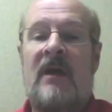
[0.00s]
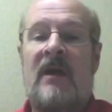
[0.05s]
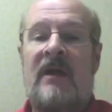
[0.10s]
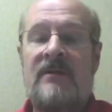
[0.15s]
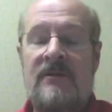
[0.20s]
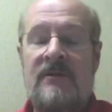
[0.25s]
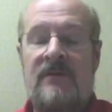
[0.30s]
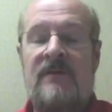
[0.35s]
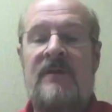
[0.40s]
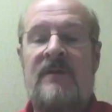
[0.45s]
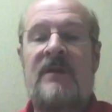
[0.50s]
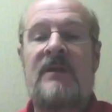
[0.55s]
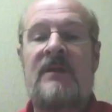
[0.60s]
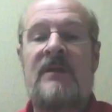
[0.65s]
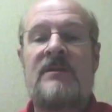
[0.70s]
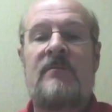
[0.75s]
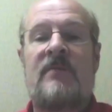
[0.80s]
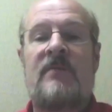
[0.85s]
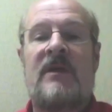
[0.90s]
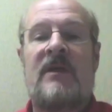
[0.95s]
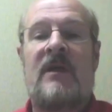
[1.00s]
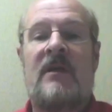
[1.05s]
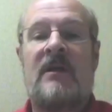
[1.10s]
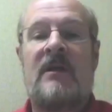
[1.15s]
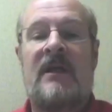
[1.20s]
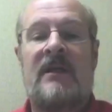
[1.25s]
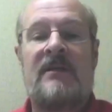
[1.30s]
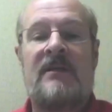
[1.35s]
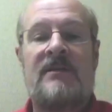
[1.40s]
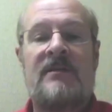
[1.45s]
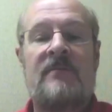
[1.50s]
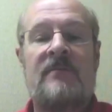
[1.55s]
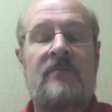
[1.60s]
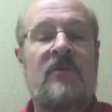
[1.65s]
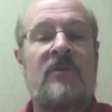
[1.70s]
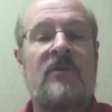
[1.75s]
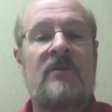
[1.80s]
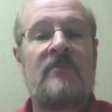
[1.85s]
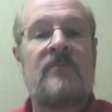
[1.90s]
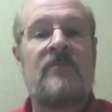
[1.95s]
I do think Sibel has
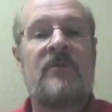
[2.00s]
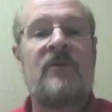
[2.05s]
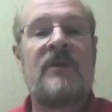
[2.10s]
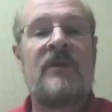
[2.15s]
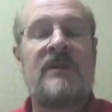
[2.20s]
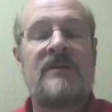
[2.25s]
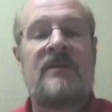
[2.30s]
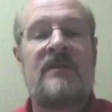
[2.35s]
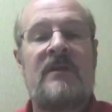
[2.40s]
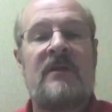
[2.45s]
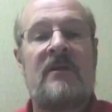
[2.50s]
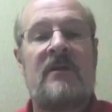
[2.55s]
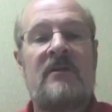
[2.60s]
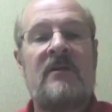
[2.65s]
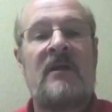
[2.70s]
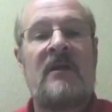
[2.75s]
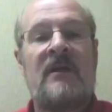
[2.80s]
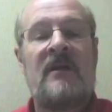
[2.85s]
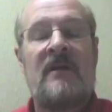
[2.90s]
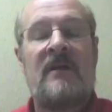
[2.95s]
important points there